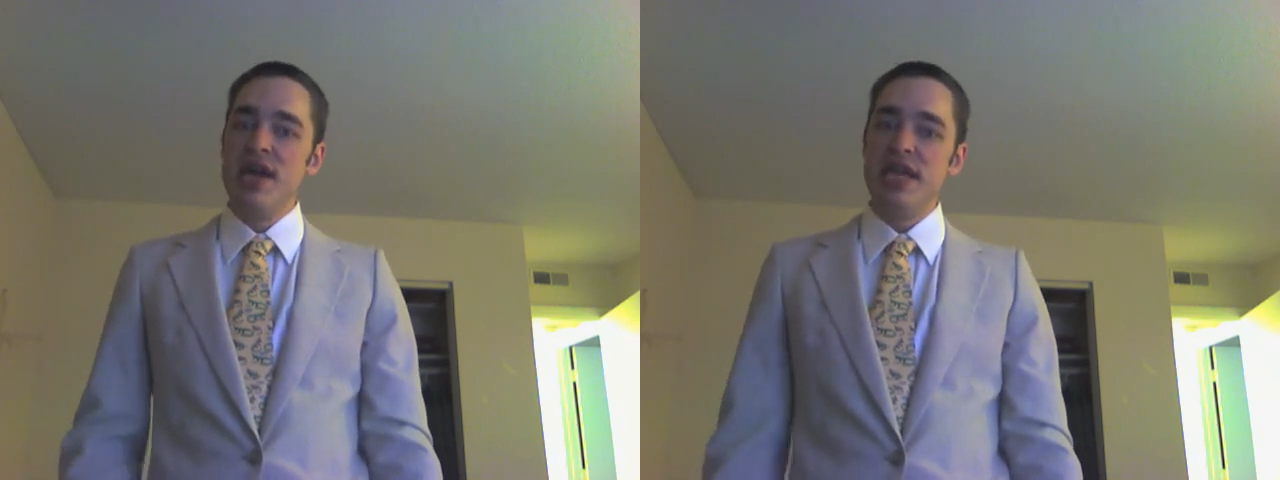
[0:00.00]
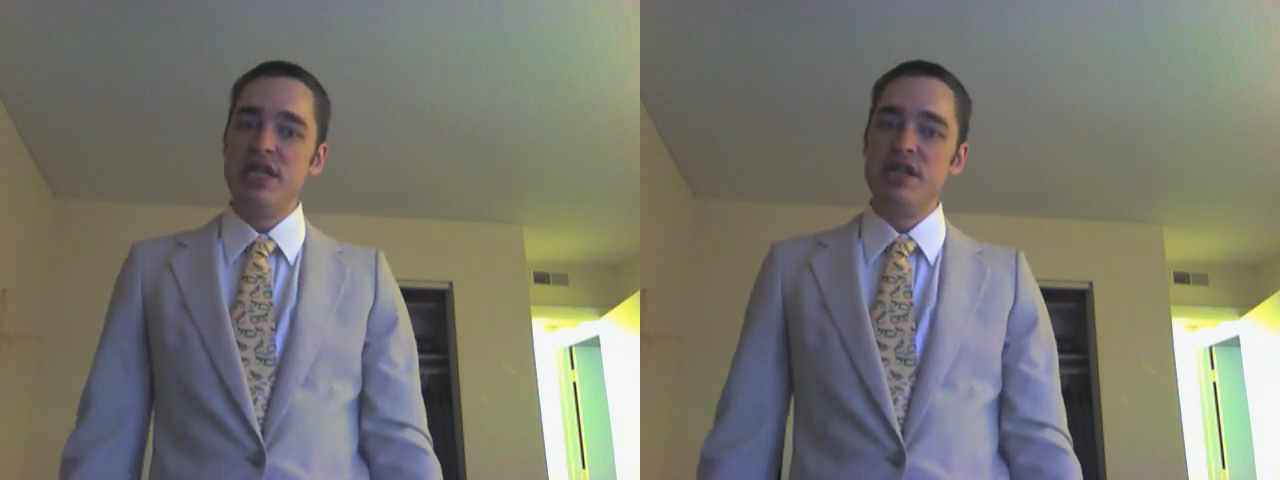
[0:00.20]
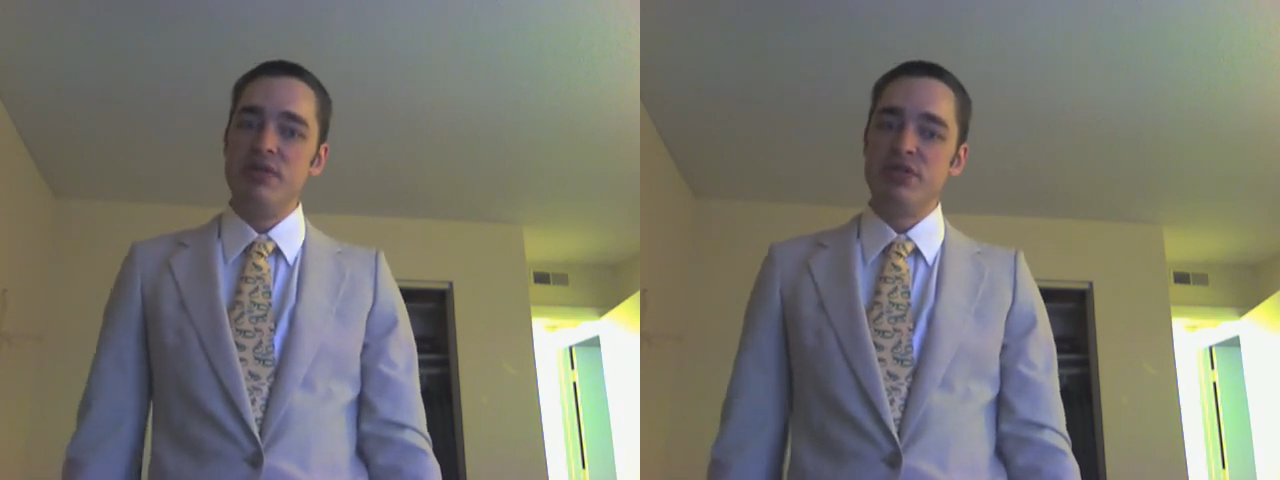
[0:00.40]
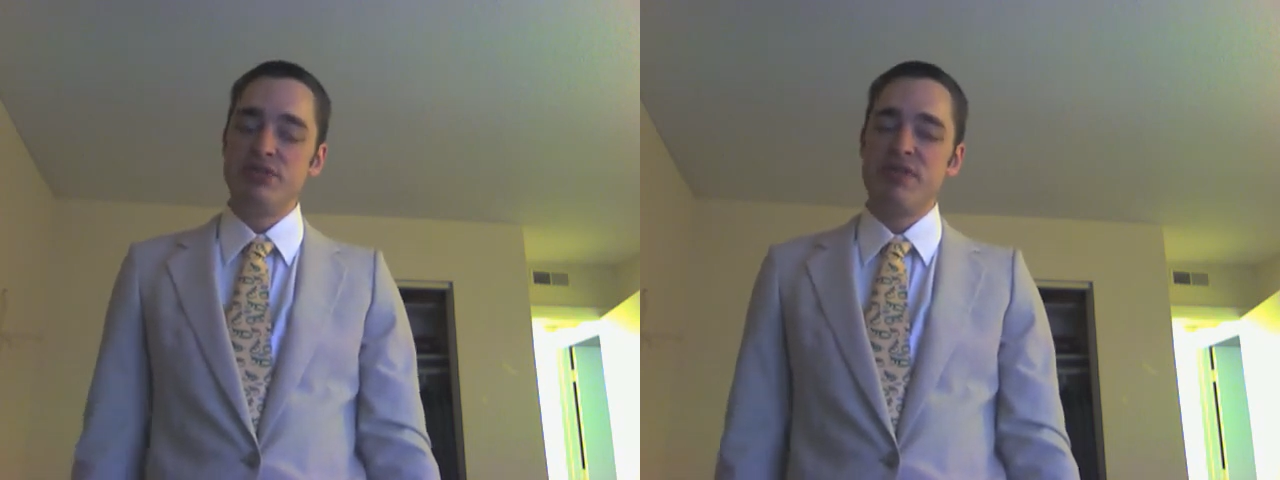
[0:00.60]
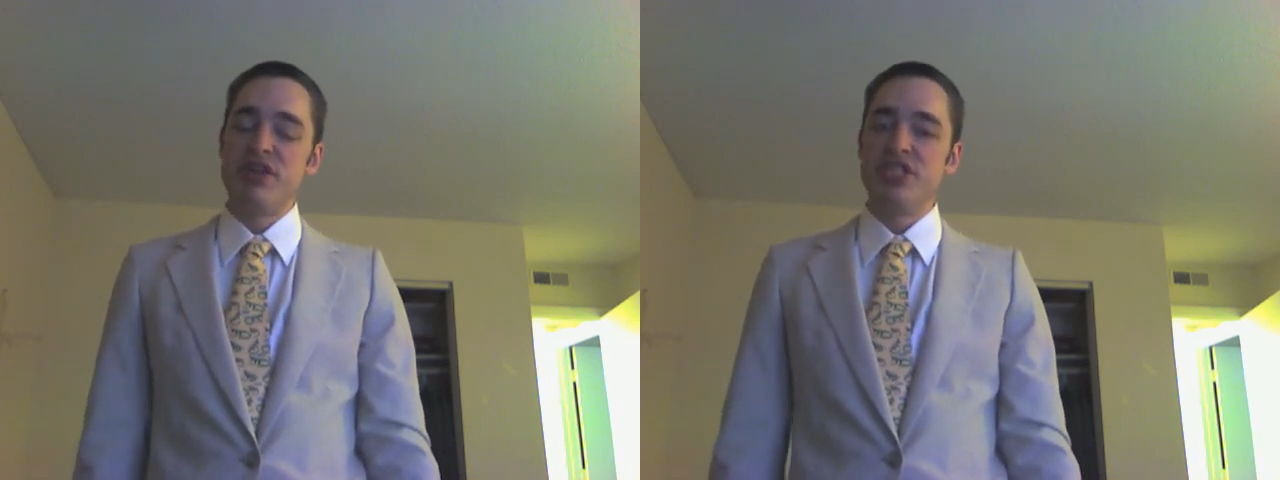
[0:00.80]
you know, it's
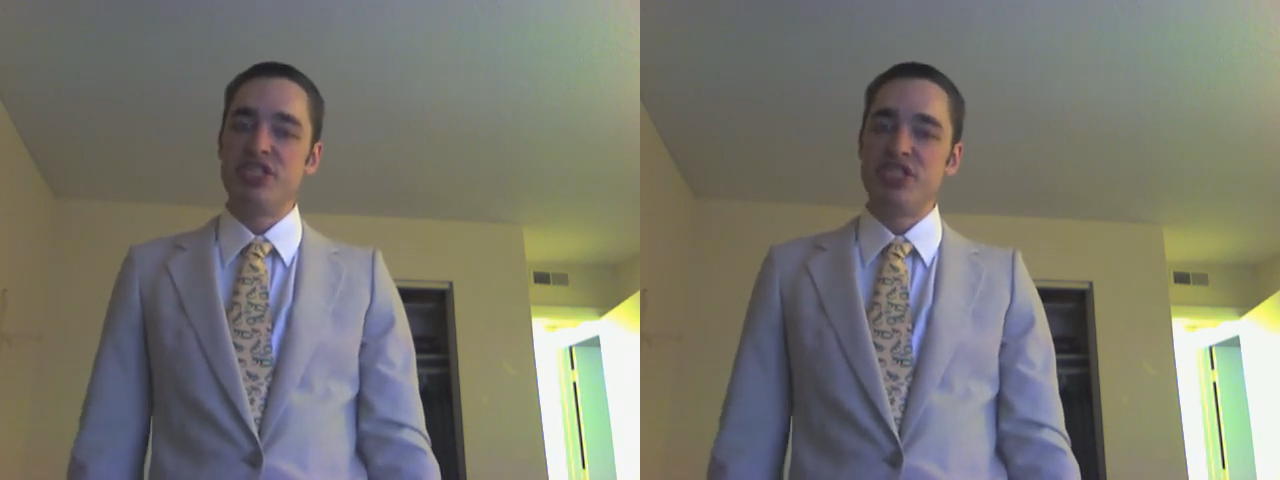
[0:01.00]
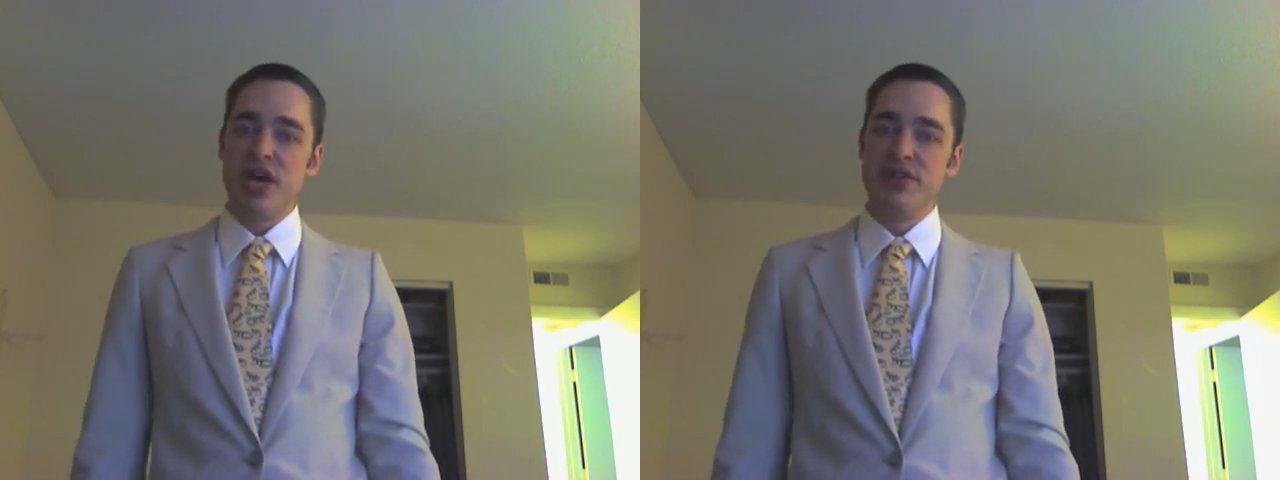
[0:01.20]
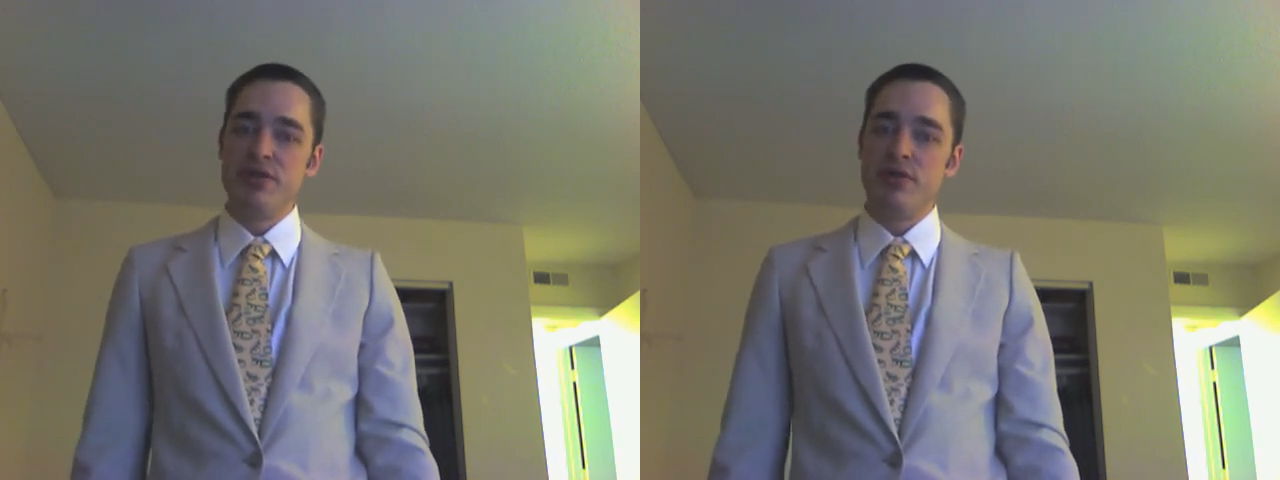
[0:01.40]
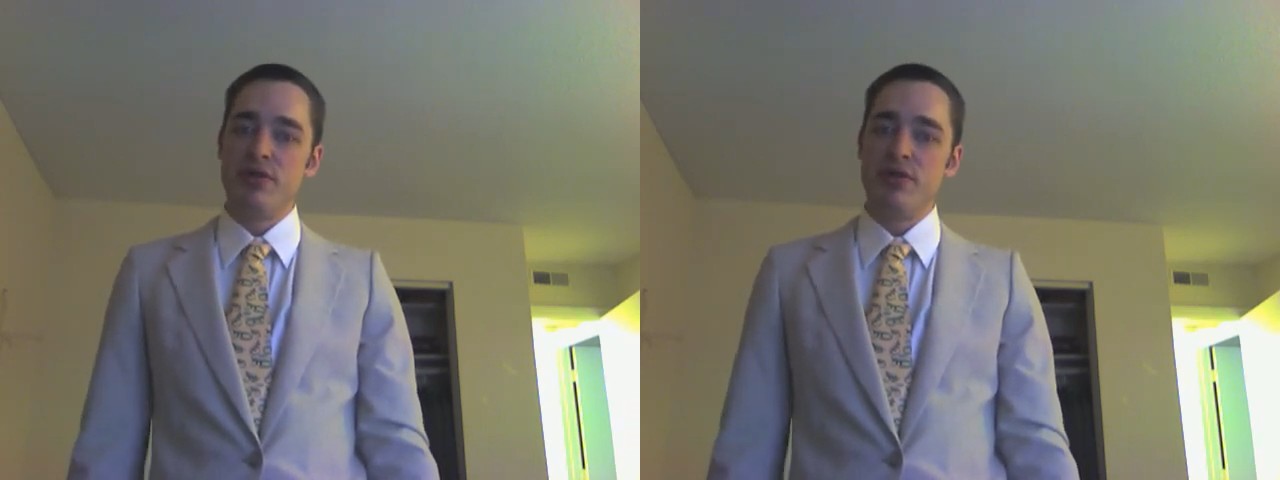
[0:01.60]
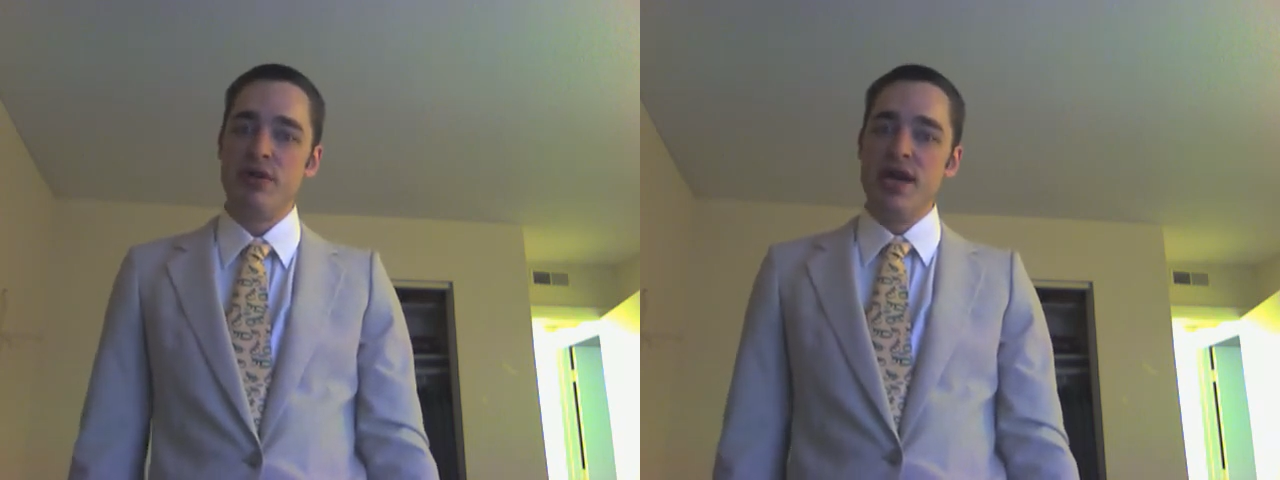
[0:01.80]
very
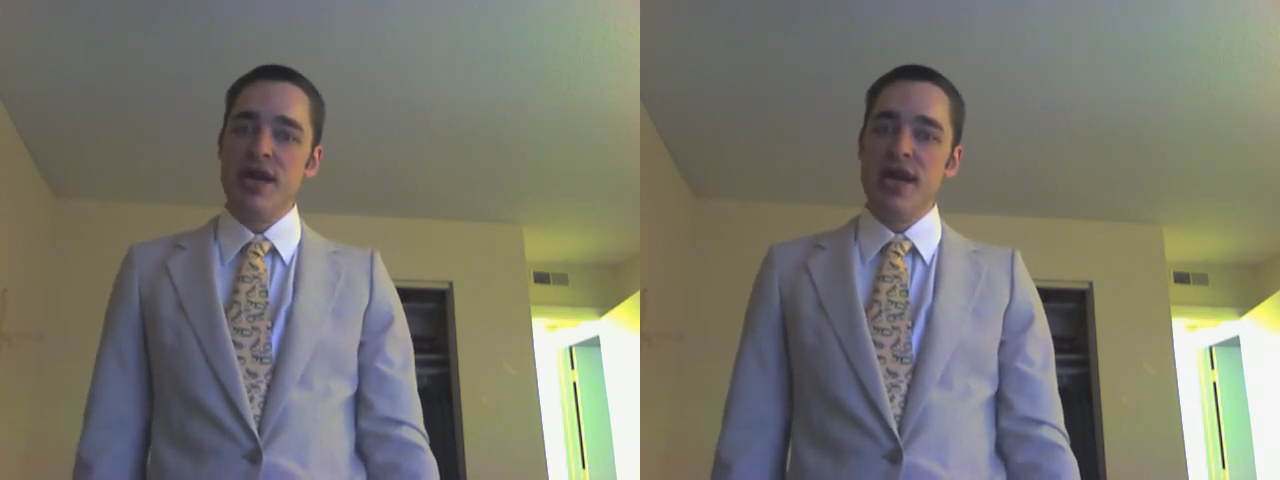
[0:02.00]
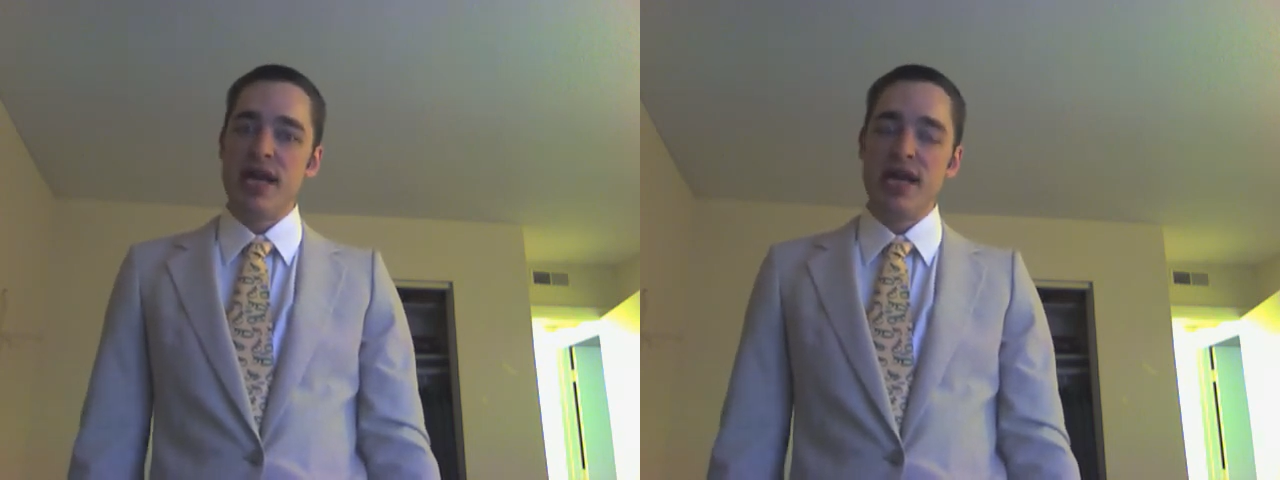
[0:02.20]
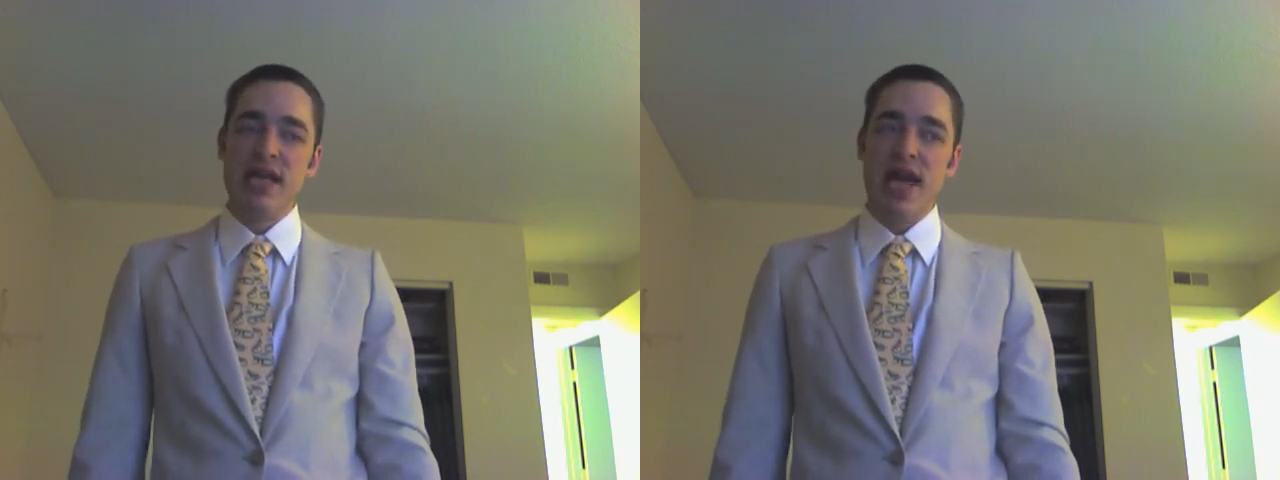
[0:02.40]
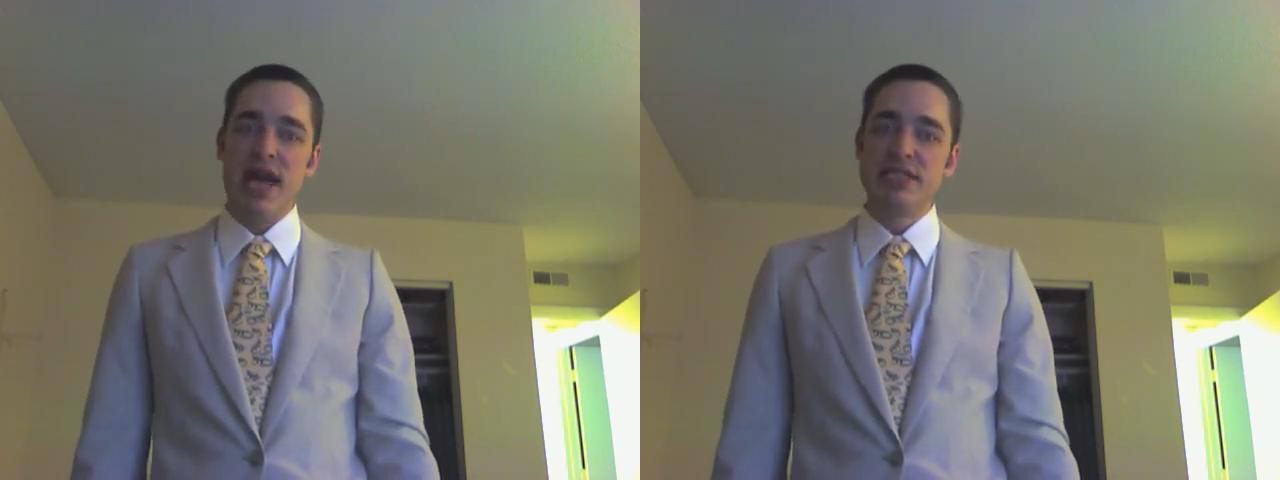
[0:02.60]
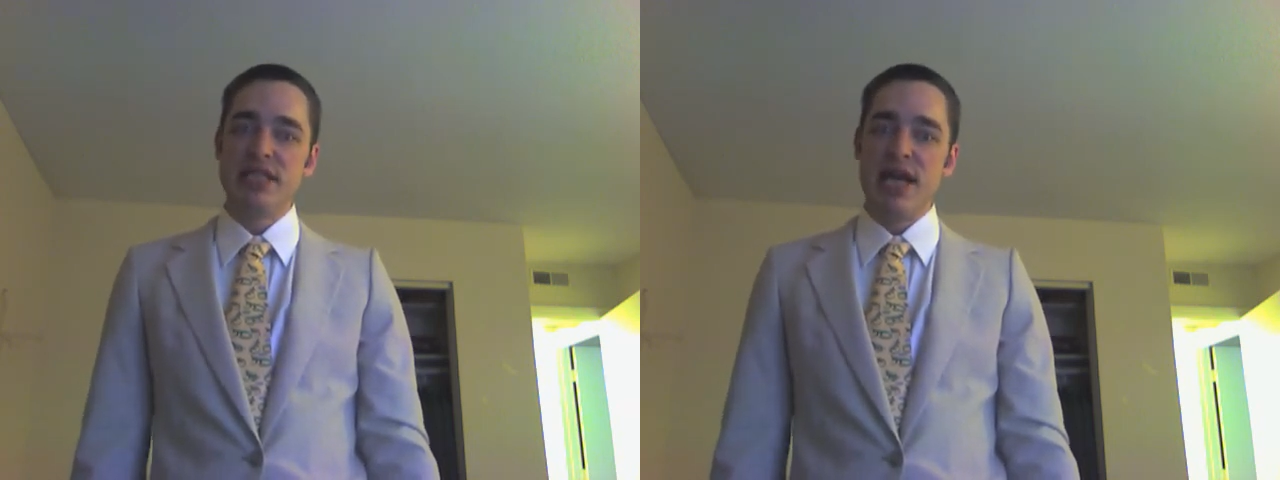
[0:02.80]
subtle. It kind of
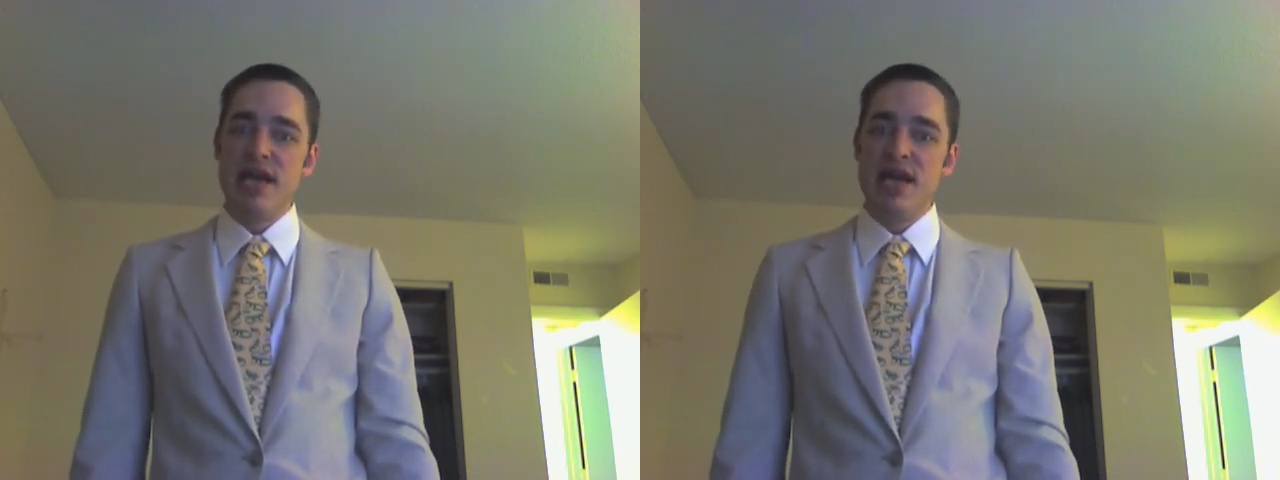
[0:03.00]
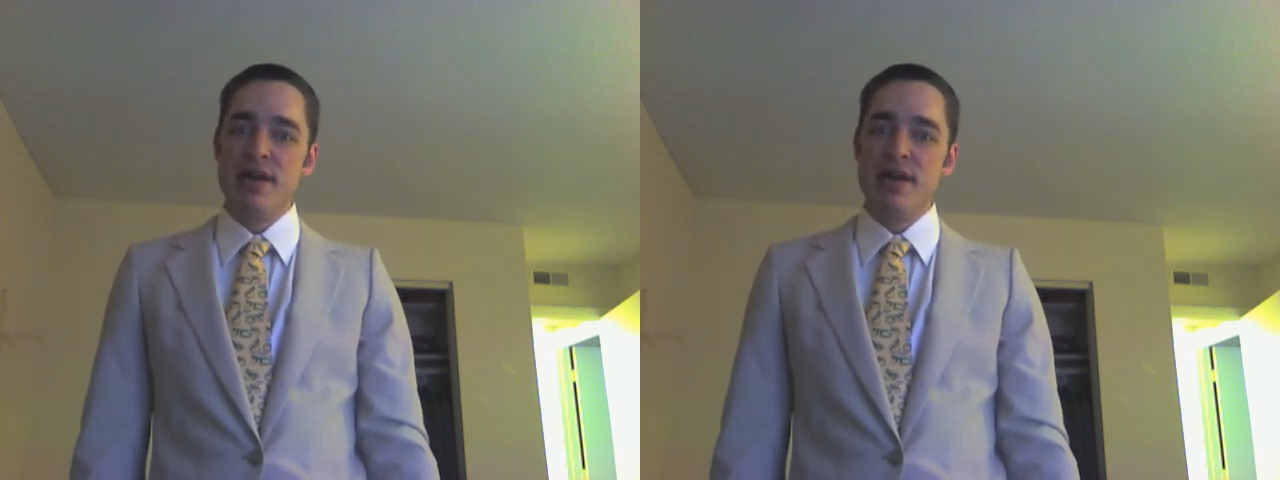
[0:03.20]
has that,